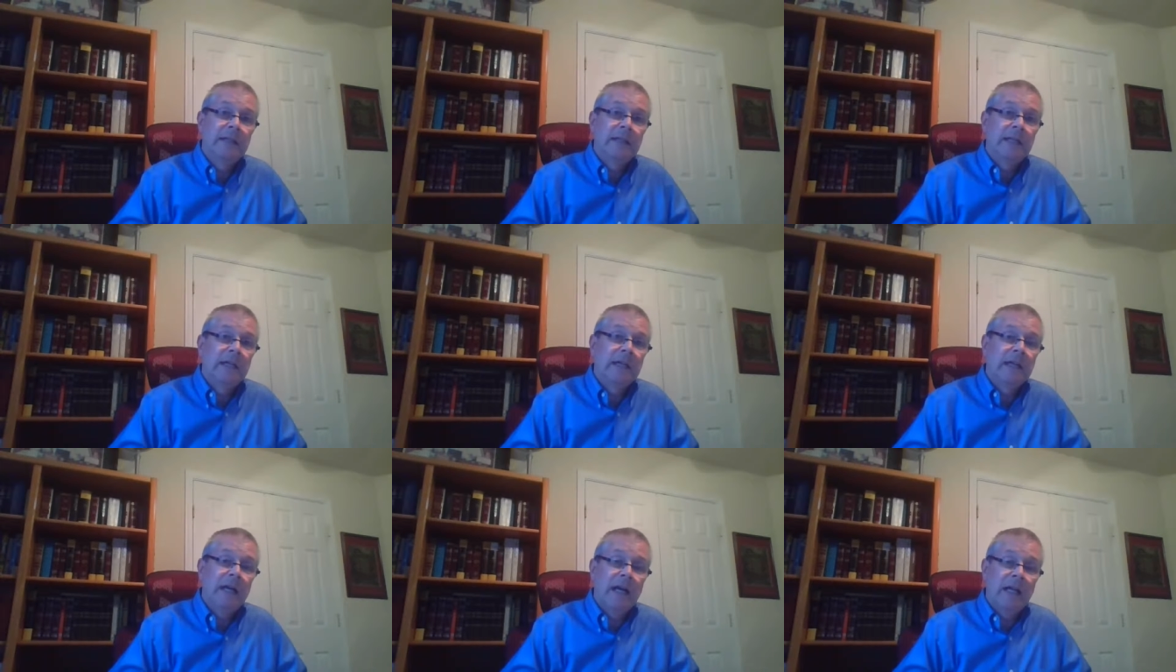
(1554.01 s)

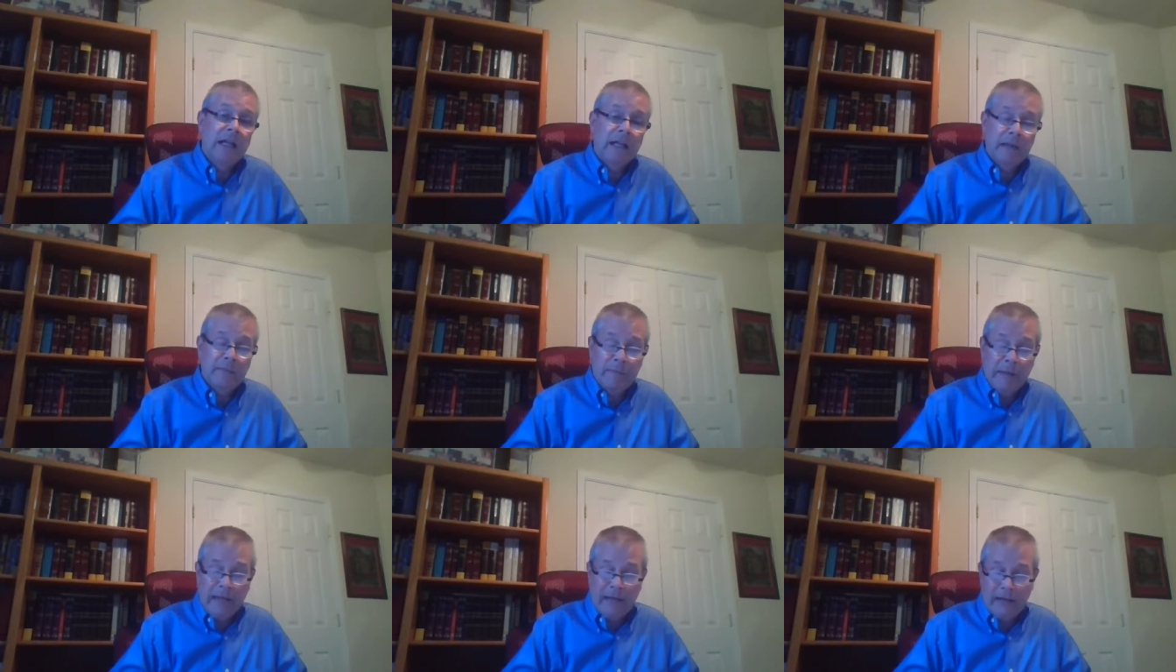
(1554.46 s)
a
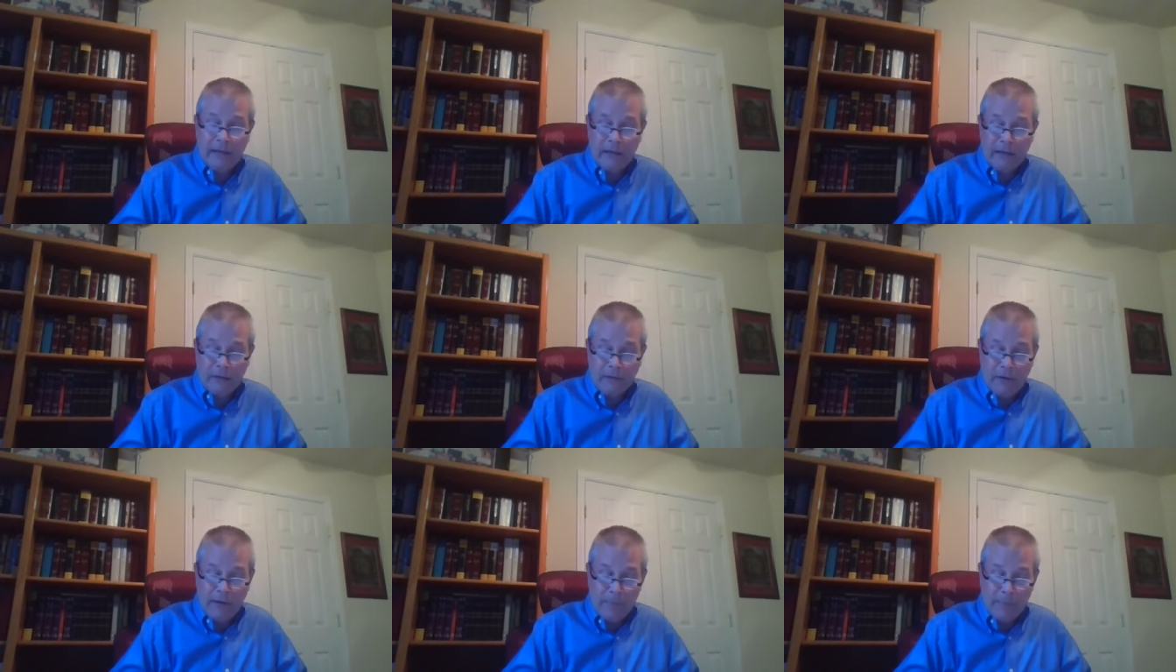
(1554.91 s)
godly man and
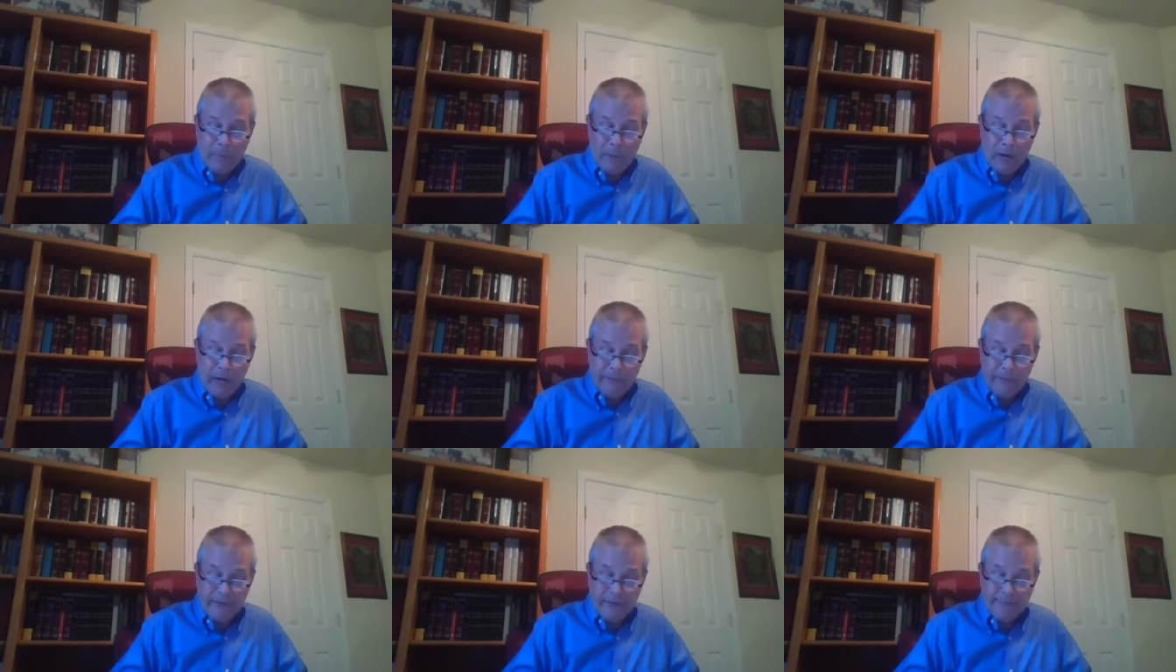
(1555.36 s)
a great
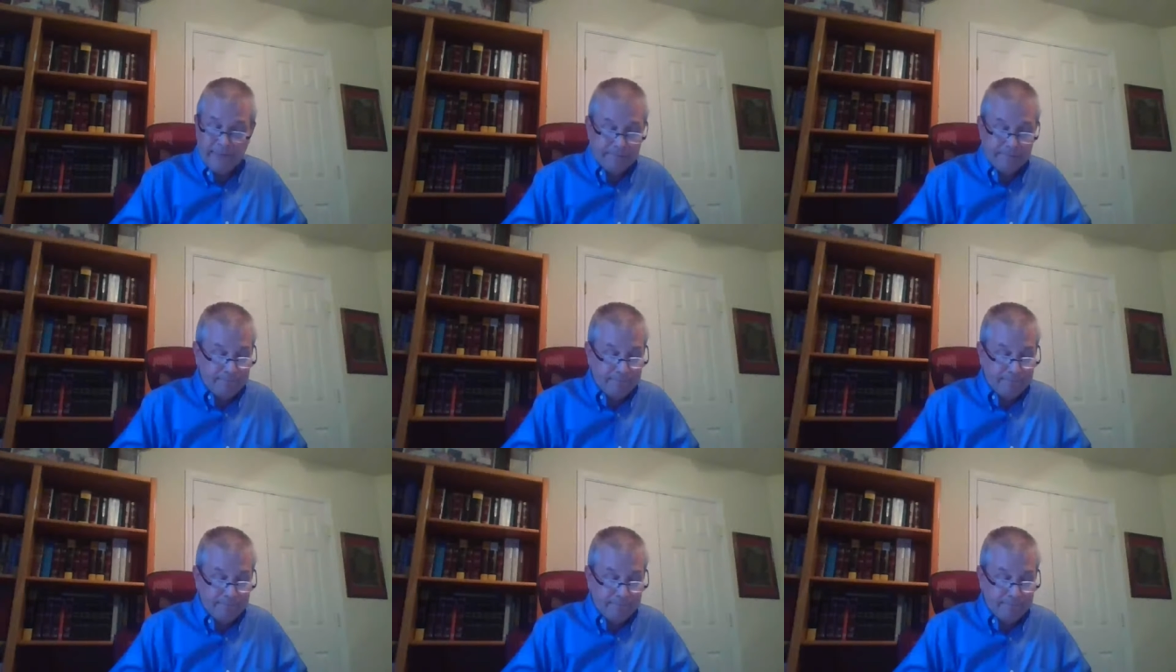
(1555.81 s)
prophet.